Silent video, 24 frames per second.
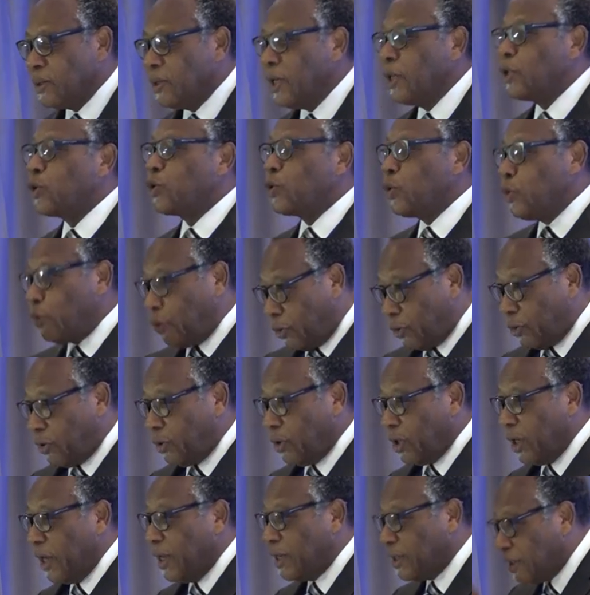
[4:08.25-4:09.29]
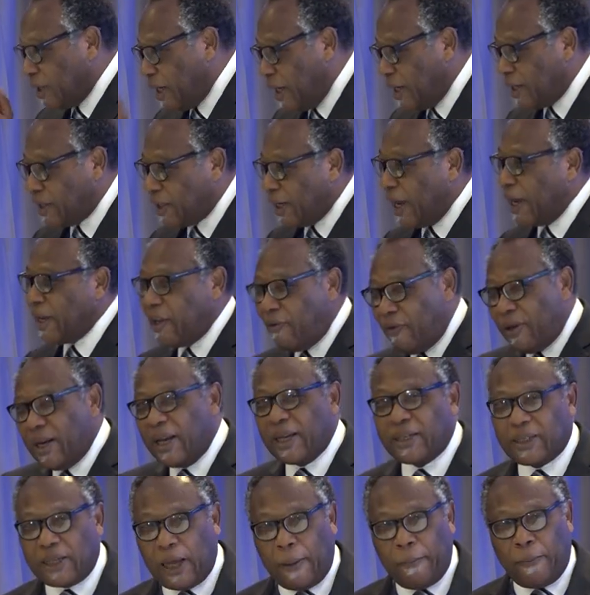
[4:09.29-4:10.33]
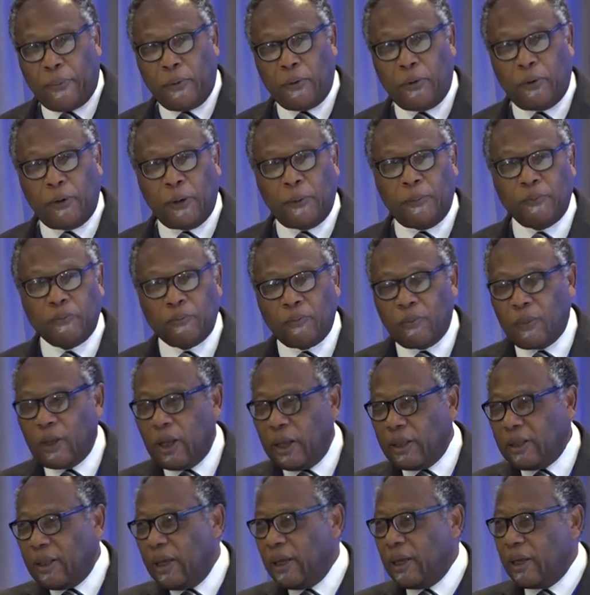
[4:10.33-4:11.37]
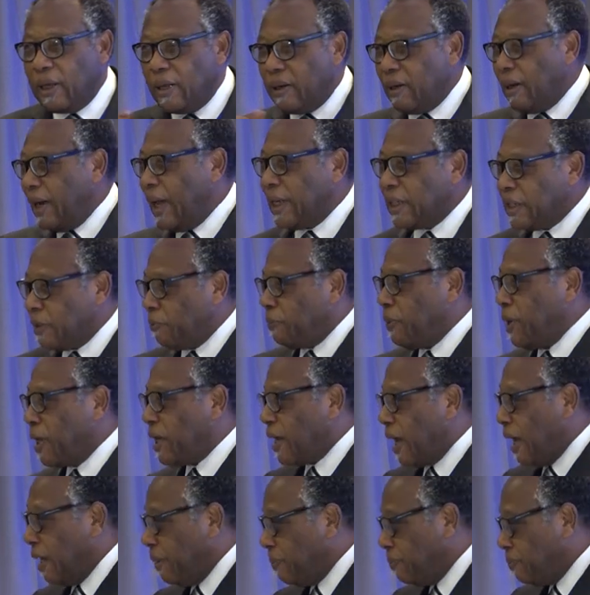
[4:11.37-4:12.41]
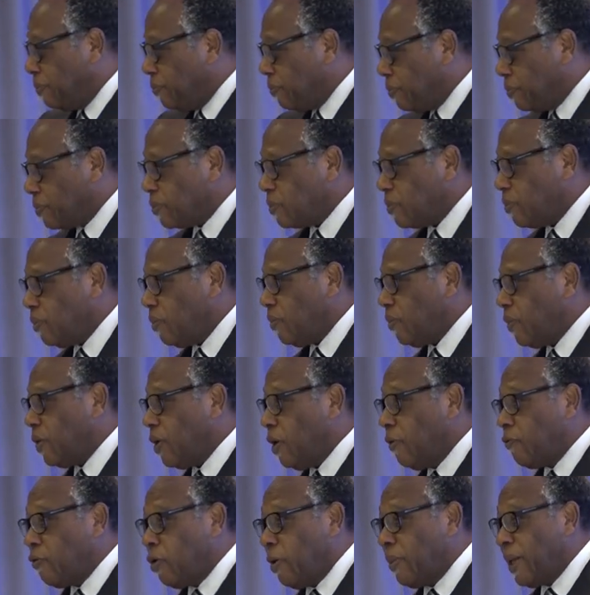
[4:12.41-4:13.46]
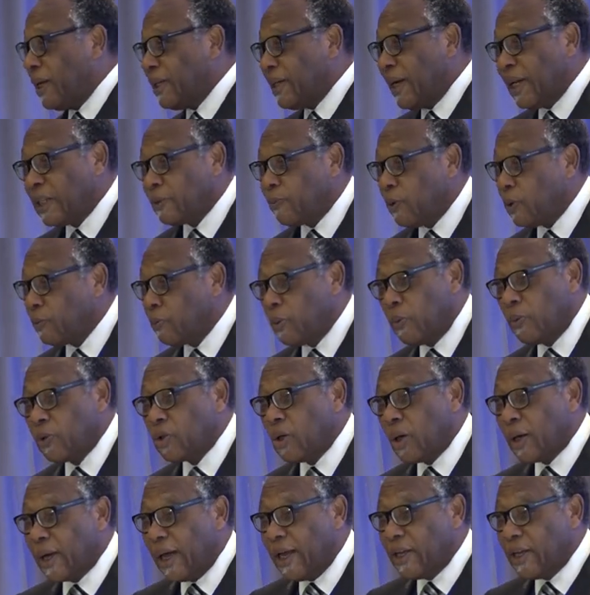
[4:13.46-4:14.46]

the truth is this. I give an example. The last speaker from the Export Promotion